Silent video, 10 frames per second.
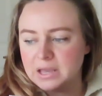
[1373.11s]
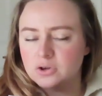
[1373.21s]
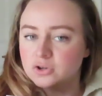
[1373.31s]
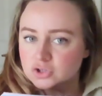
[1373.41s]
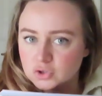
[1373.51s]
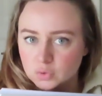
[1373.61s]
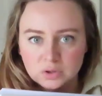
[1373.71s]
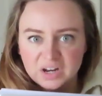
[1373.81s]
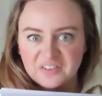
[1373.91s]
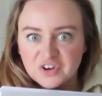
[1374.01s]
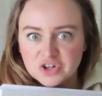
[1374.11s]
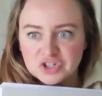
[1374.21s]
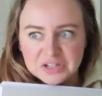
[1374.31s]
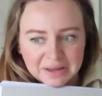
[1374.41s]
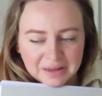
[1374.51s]
you could just Google it if you're
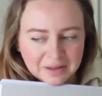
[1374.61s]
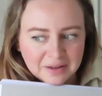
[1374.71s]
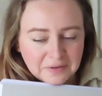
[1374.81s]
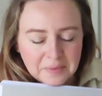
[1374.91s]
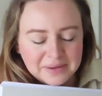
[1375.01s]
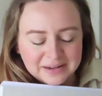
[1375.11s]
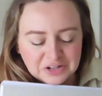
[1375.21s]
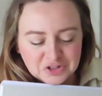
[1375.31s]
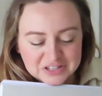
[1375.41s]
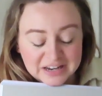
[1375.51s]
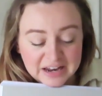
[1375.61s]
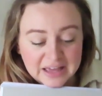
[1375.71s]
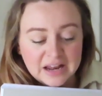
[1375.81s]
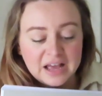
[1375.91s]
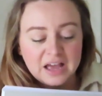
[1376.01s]
interested in
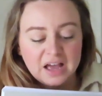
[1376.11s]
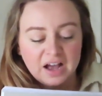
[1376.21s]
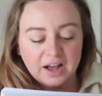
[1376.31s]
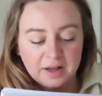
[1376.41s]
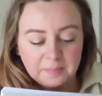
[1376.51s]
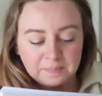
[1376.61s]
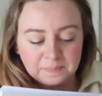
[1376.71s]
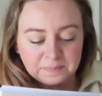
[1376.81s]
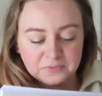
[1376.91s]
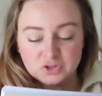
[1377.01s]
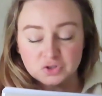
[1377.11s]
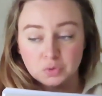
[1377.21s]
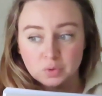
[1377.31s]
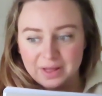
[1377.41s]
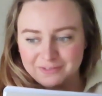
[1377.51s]
it. Just
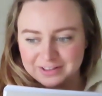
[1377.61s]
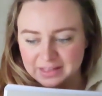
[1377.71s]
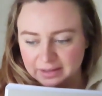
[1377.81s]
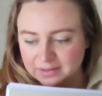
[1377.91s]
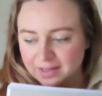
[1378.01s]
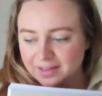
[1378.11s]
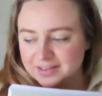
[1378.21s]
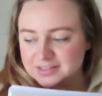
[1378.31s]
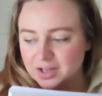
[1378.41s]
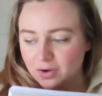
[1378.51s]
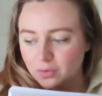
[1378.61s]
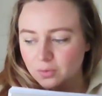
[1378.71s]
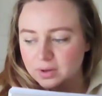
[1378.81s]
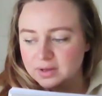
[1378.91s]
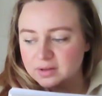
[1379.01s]
Google everything.
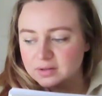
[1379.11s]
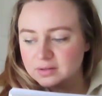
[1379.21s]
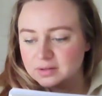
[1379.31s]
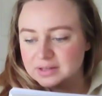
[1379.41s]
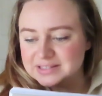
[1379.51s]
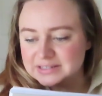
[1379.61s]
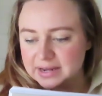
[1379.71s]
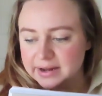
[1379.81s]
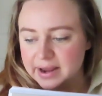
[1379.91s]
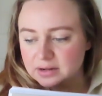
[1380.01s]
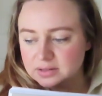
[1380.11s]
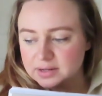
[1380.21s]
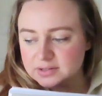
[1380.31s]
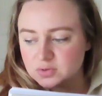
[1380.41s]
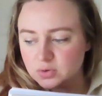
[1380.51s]
So it's a data
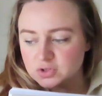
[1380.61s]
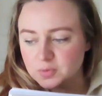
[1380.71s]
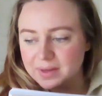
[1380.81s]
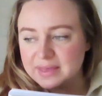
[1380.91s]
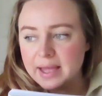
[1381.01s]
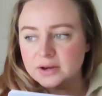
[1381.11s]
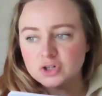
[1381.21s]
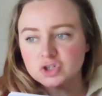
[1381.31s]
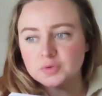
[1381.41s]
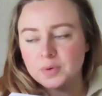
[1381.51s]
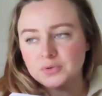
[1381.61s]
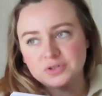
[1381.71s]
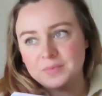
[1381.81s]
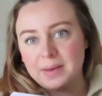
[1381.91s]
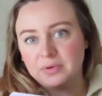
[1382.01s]
analytics course. So by the end, you're
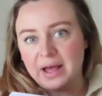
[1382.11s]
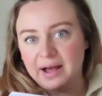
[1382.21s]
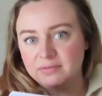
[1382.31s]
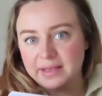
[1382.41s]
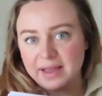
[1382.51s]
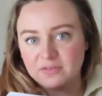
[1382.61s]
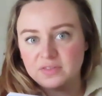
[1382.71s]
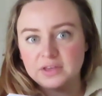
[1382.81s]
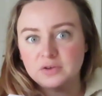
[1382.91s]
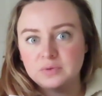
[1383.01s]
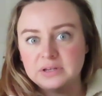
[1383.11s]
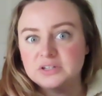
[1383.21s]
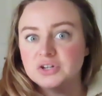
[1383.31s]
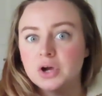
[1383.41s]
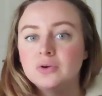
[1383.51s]
supposed to be able to have like everything you
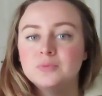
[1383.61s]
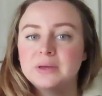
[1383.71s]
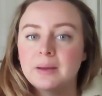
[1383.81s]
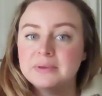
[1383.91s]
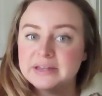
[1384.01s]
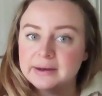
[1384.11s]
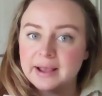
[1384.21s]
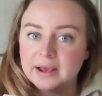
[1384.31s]
need to know to become a data